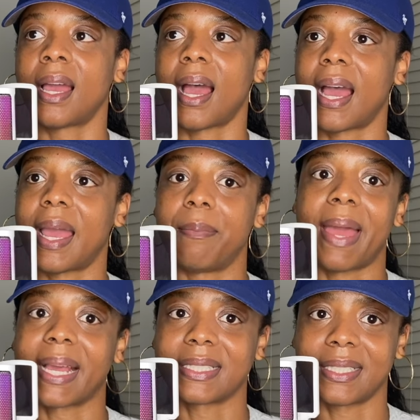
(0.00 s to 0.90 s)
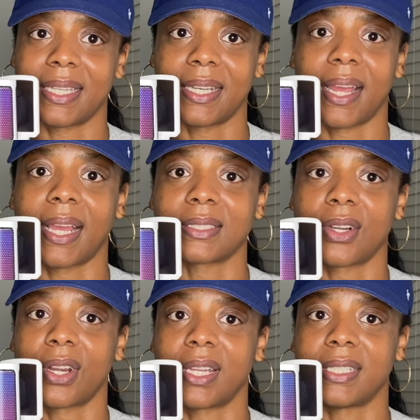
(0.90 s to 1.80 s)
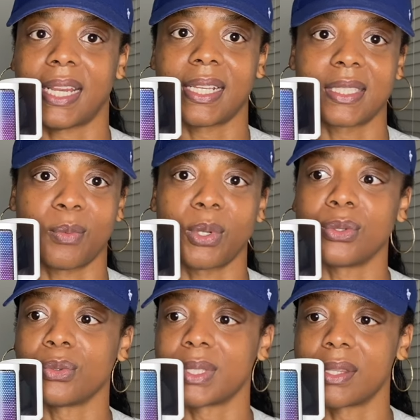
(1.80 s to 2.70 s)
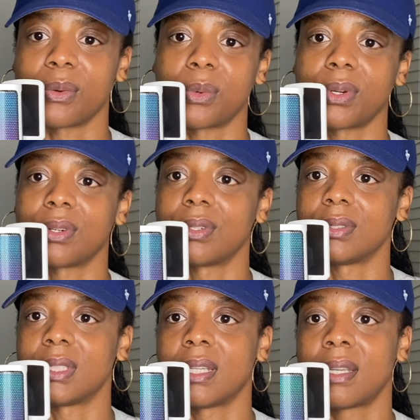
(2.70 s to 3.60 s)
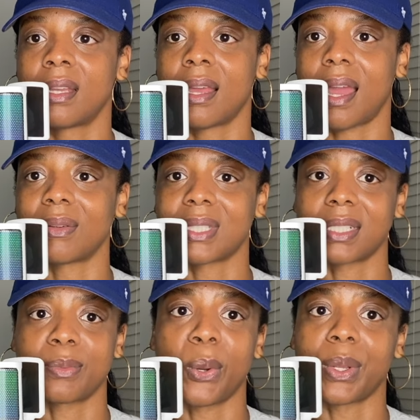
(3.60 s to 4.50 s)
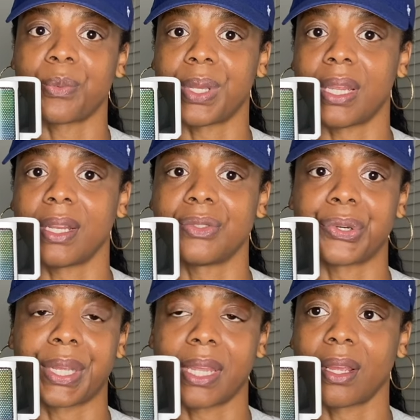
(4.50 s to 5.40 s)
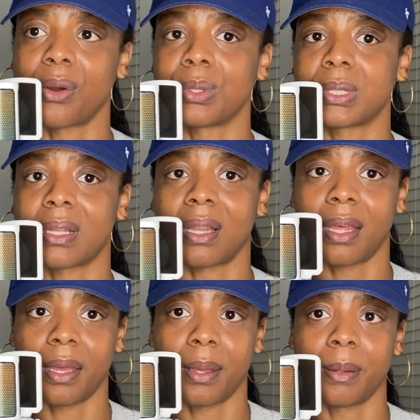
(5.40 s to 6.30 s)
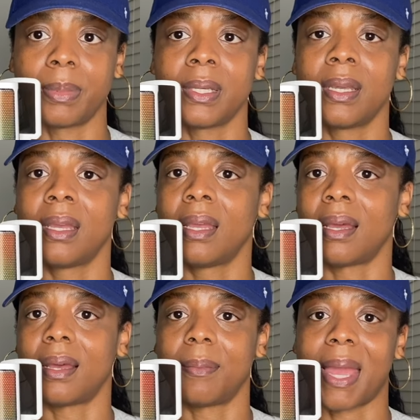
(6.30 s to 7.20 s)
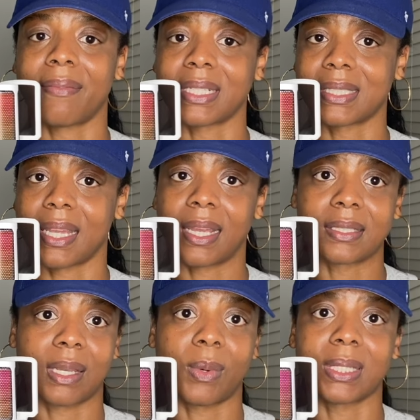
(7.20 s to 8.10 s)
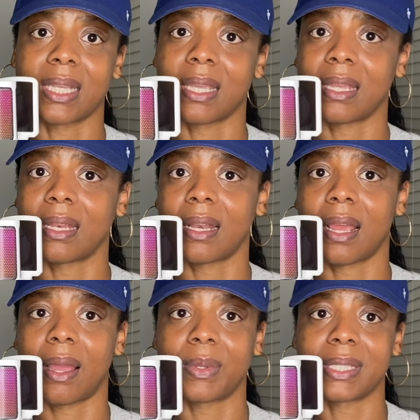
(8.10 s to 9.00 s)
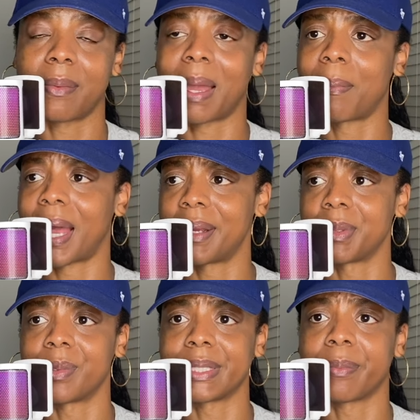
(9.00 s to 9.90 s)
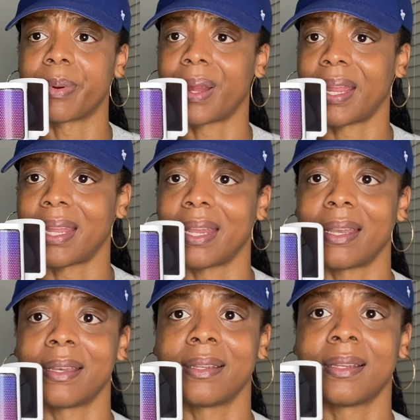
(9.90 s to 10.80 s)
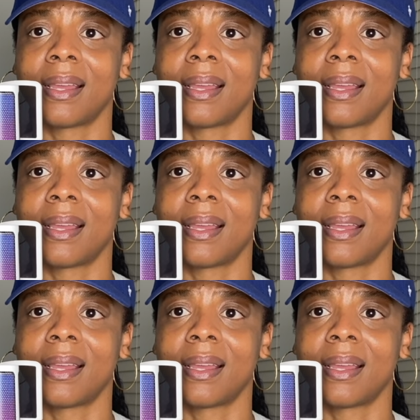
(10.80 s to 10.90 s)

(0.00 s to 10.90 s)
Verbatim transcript: I backslid. I started dating someone who was in the world. I was like smoking weed, drinking, going to the club, um, having sex. I wasn't I wasn't in my Bible, wasn't praying.